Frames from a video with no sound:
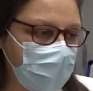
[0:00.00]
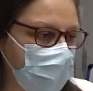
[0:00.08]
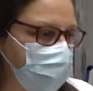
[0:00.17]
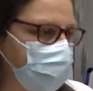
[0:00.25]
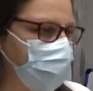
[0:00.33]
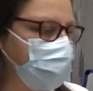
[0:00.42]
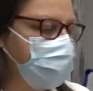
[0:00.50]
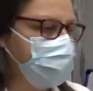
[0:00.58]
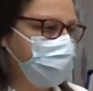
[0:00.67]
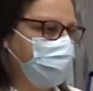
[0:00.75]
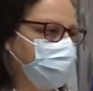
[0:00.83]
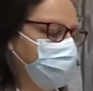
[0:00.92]
and then
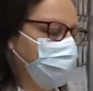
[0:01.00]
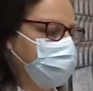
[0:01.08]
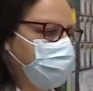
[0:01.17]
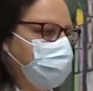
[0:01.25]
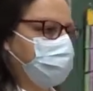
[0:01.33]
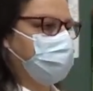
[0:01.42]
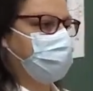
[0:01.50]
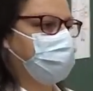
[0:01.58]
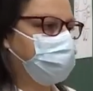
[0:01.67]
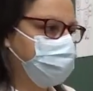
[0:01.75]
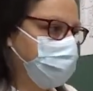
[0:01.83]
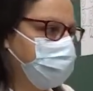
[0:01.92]
we, uh, we do our
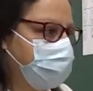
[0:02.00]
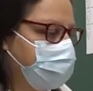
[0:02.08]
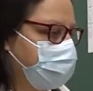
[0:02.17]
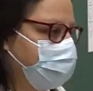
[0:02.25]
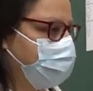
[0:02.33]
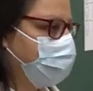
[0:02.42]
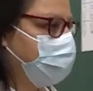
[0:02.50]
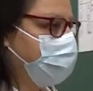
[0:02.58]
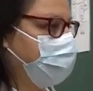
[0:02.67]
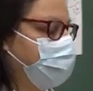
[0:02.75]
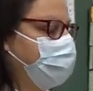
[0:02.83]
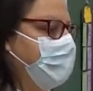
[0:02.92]
daily smudges in the
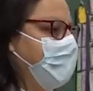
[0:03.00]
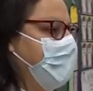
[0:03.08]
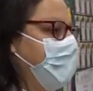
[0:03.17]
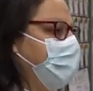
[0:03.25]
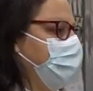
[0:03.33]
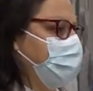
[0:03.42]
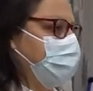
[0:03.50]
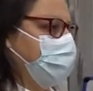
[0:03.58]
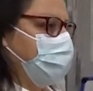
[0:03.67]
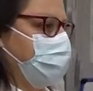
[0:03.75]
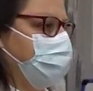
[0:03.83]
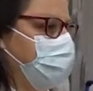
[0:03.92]
morning, we
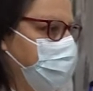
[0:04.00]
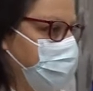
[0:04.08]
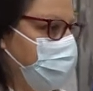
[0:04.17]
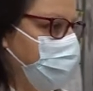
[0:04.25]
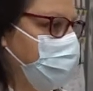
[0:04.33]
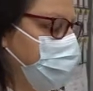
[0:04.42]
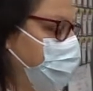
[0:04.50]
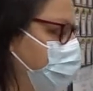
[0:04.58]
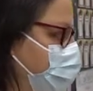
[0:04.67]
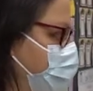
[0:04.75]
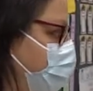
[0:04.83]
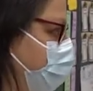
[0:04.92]
do our prayer, we
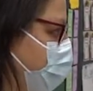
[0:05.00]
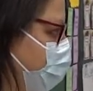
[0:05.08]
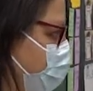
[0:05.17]
do a couple of